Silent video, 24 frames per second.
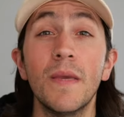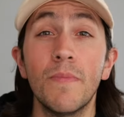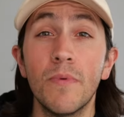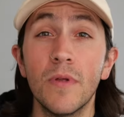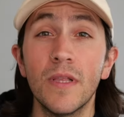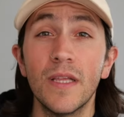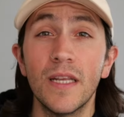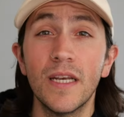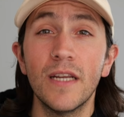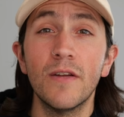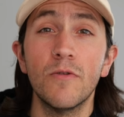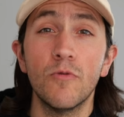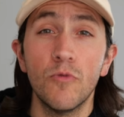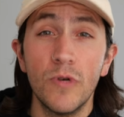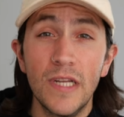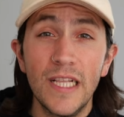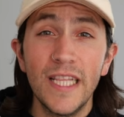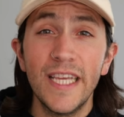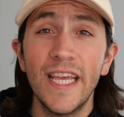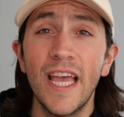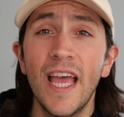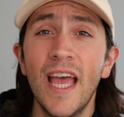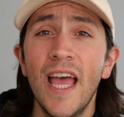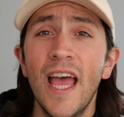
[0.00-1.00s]
people in it,
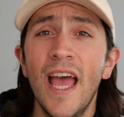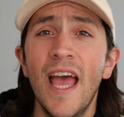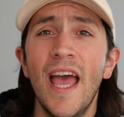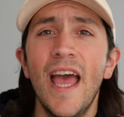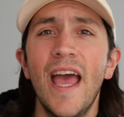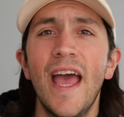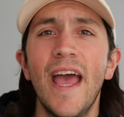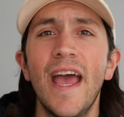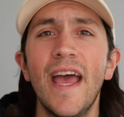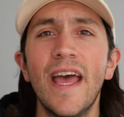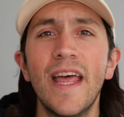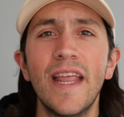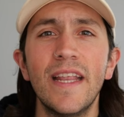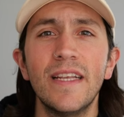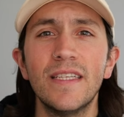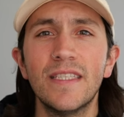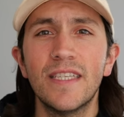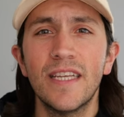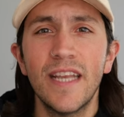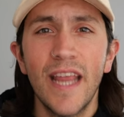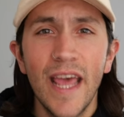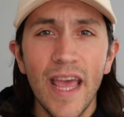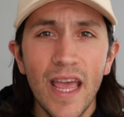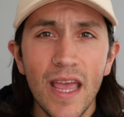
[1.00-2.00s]
really. And
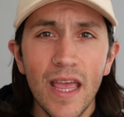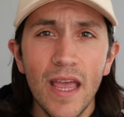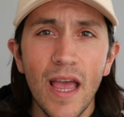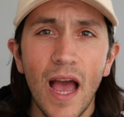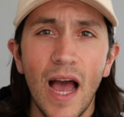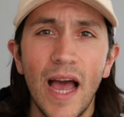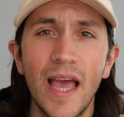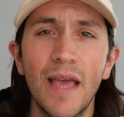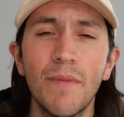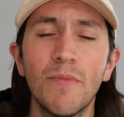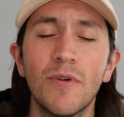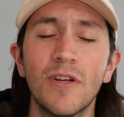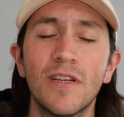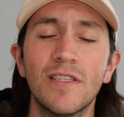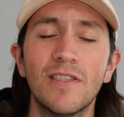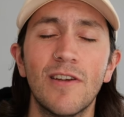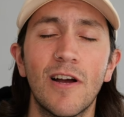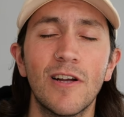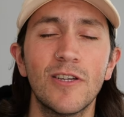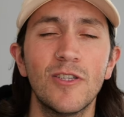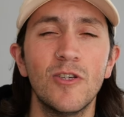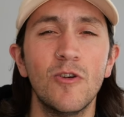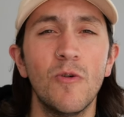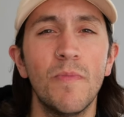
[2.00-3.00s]
today I am going to
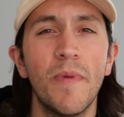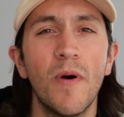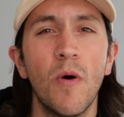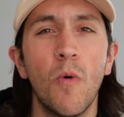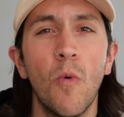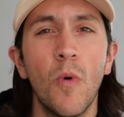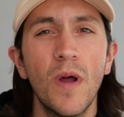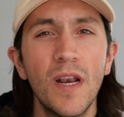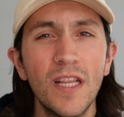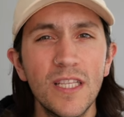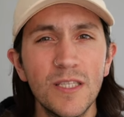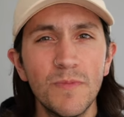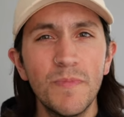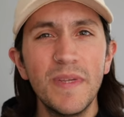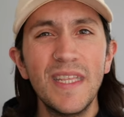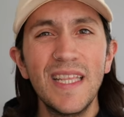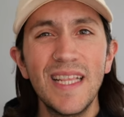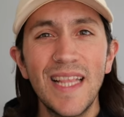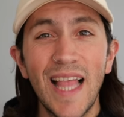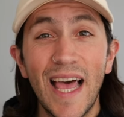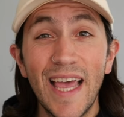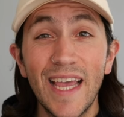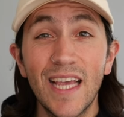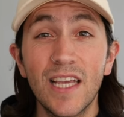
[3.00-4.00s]
talk to you about what it's
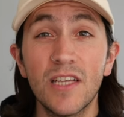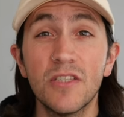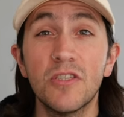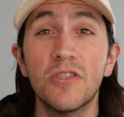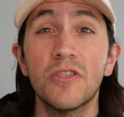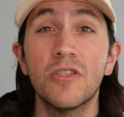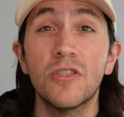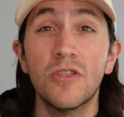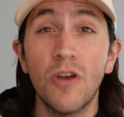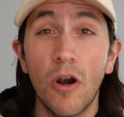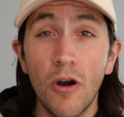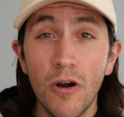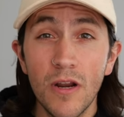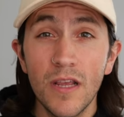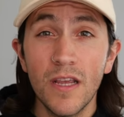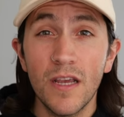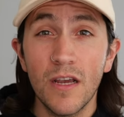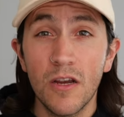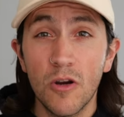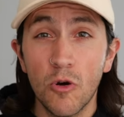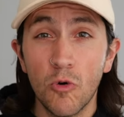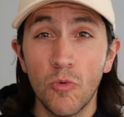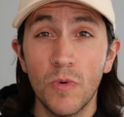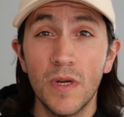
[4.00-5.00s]
been like
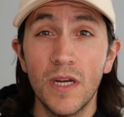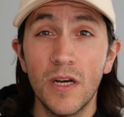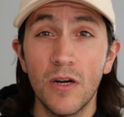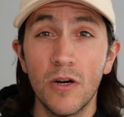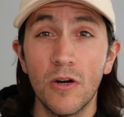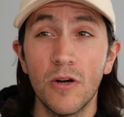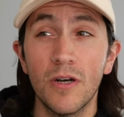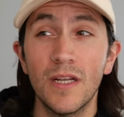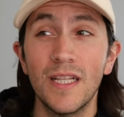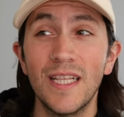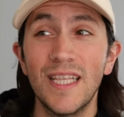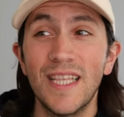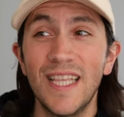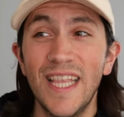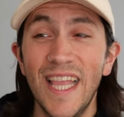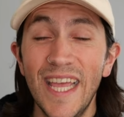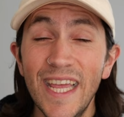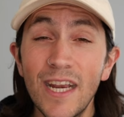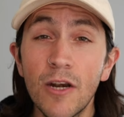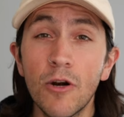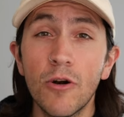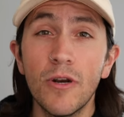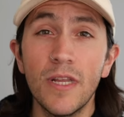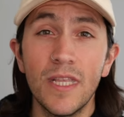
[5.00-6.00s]
starting a career
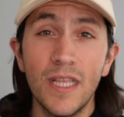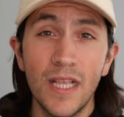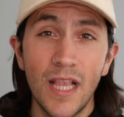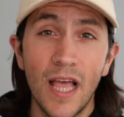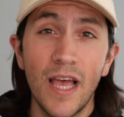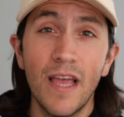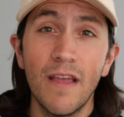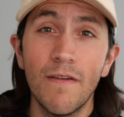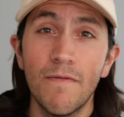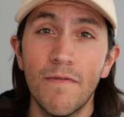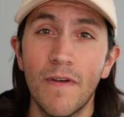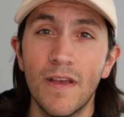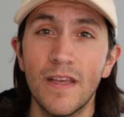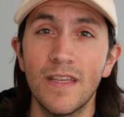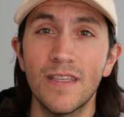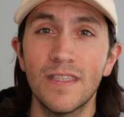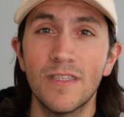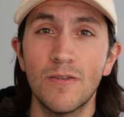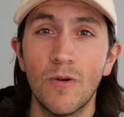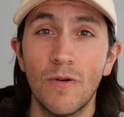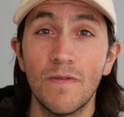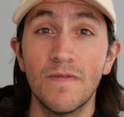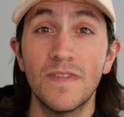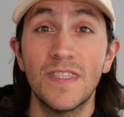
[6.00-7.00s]
later in life, a
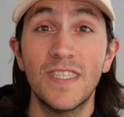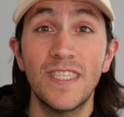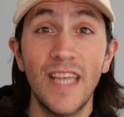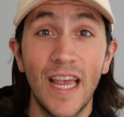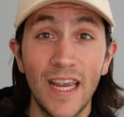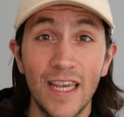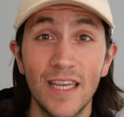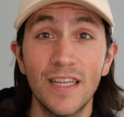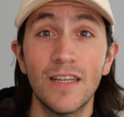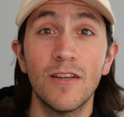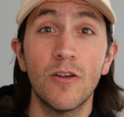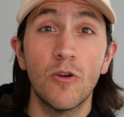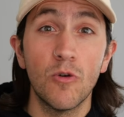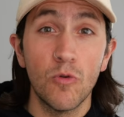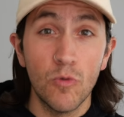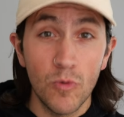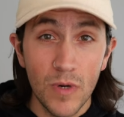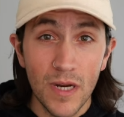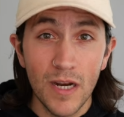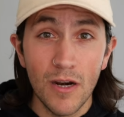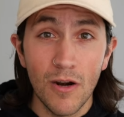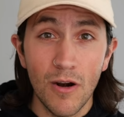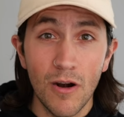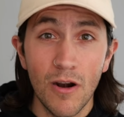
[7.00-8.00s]
sort of second
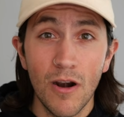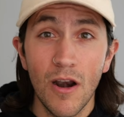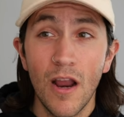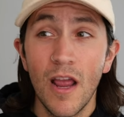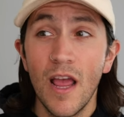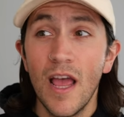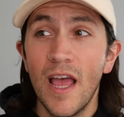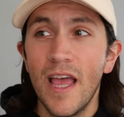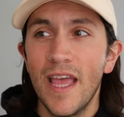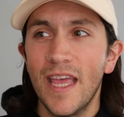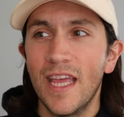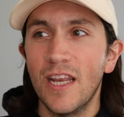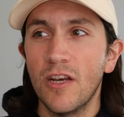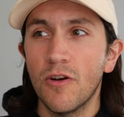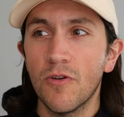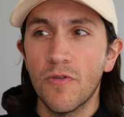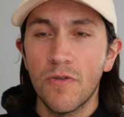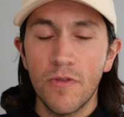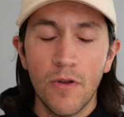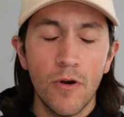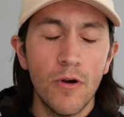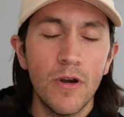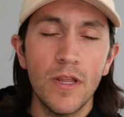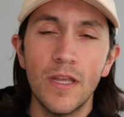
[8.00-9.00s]
career in your
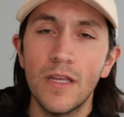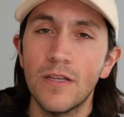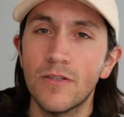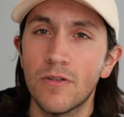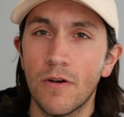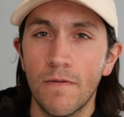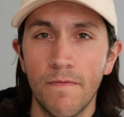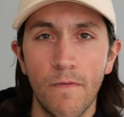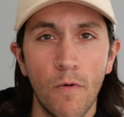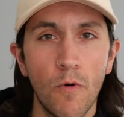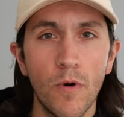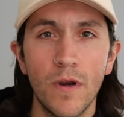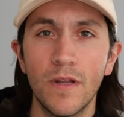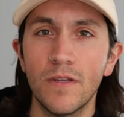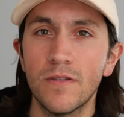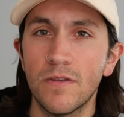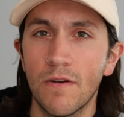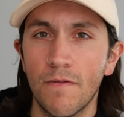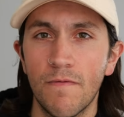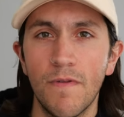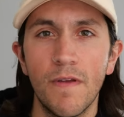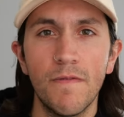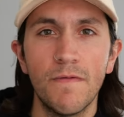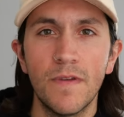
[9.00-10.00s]
30s or
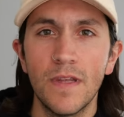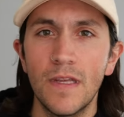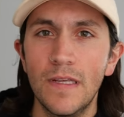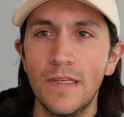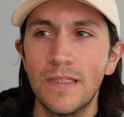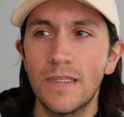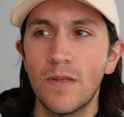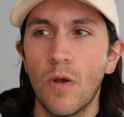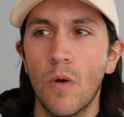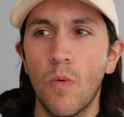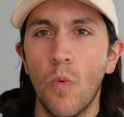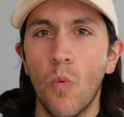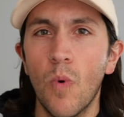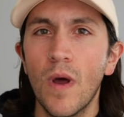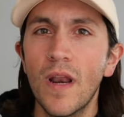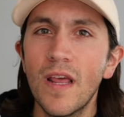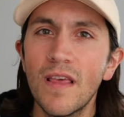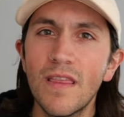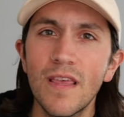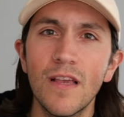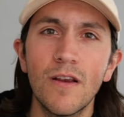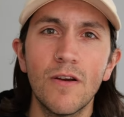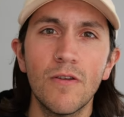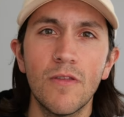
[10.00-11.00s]
40s or 50s, what
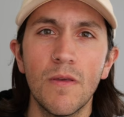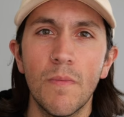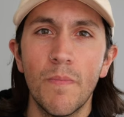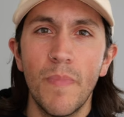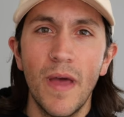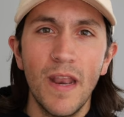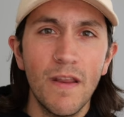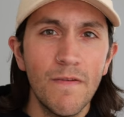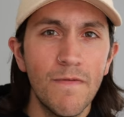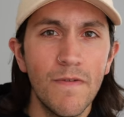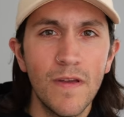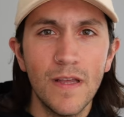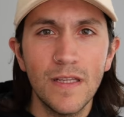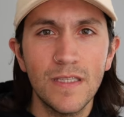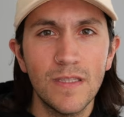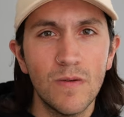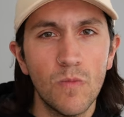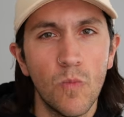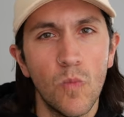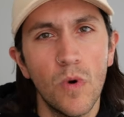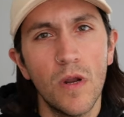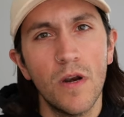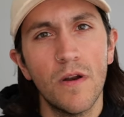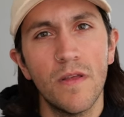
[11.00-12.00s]
I think are the benefits
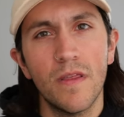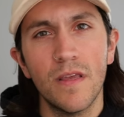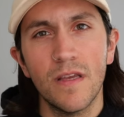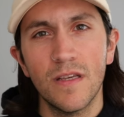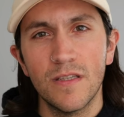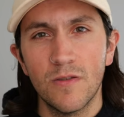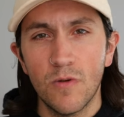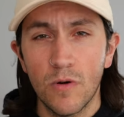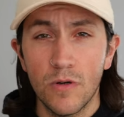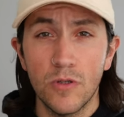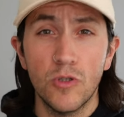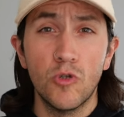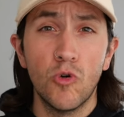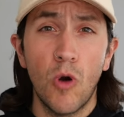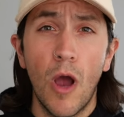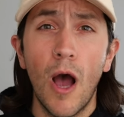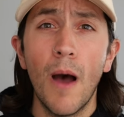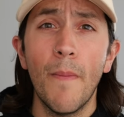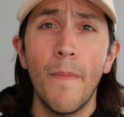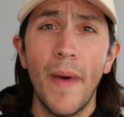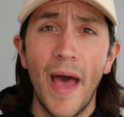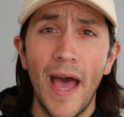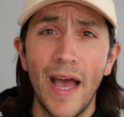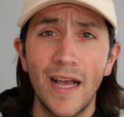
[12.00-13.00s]
and what are the sort of
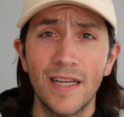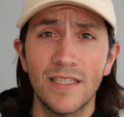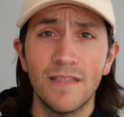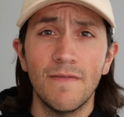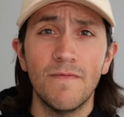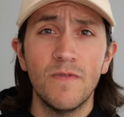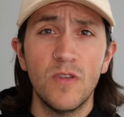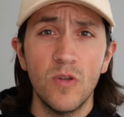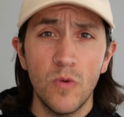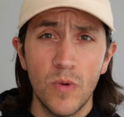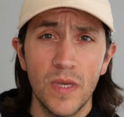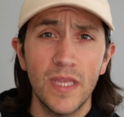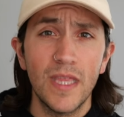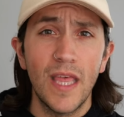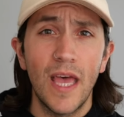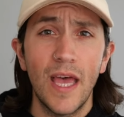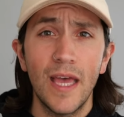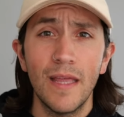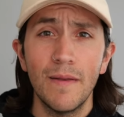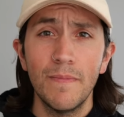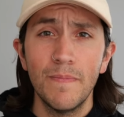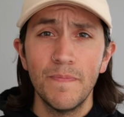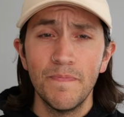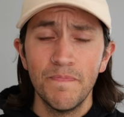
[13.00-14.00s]
drawbacks of doing
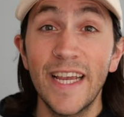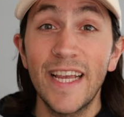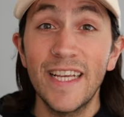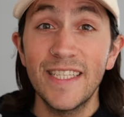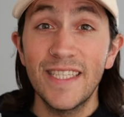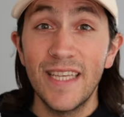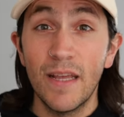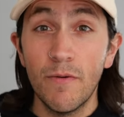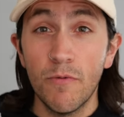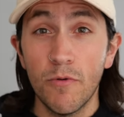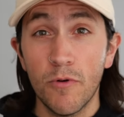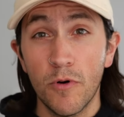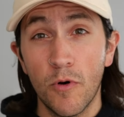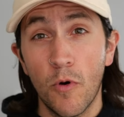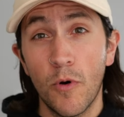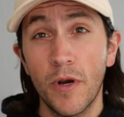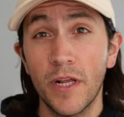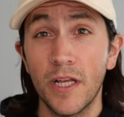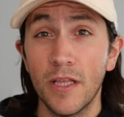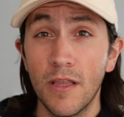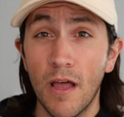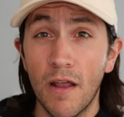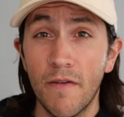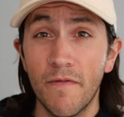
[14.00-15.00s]
that. Like I said, we're
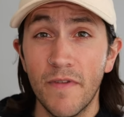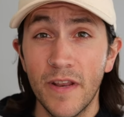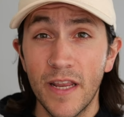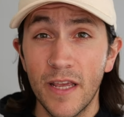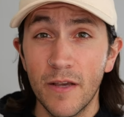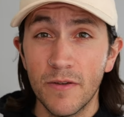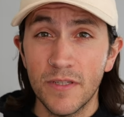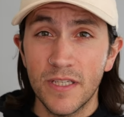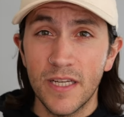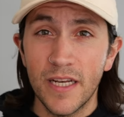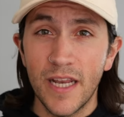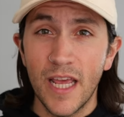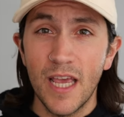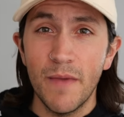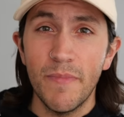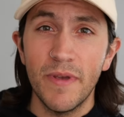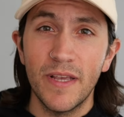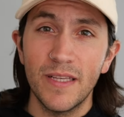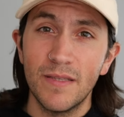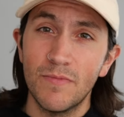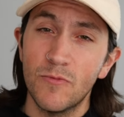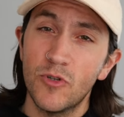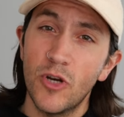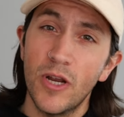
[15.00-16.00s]
recording a lot of videos today
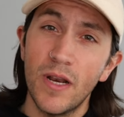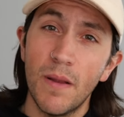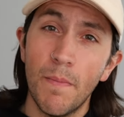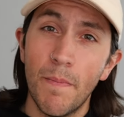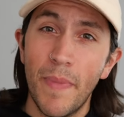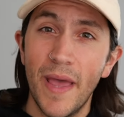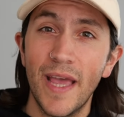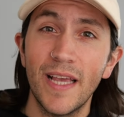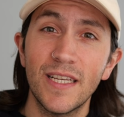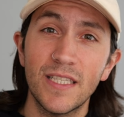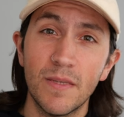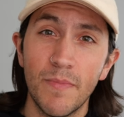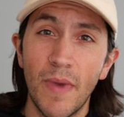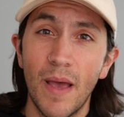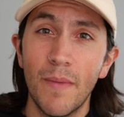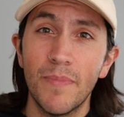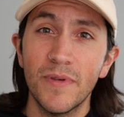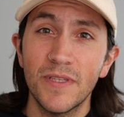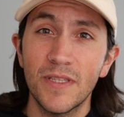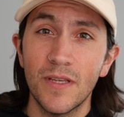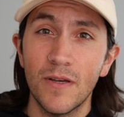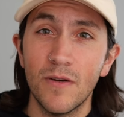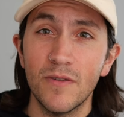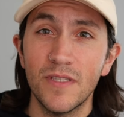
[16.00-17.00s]
because I'm trying to bank some
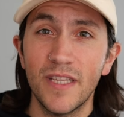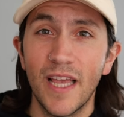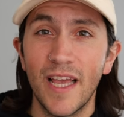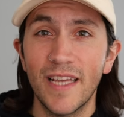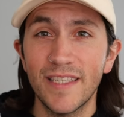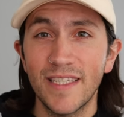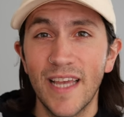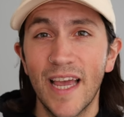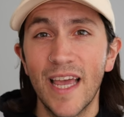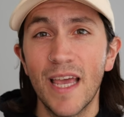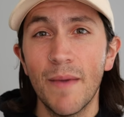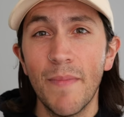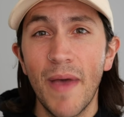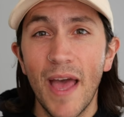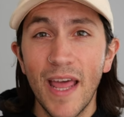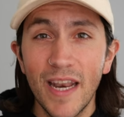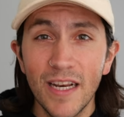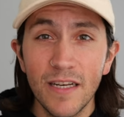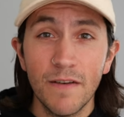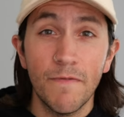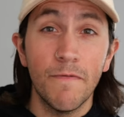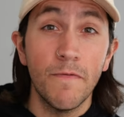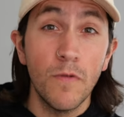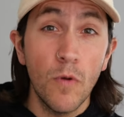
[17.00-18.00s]
episodes as I am
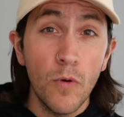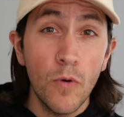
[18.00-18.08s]
heading to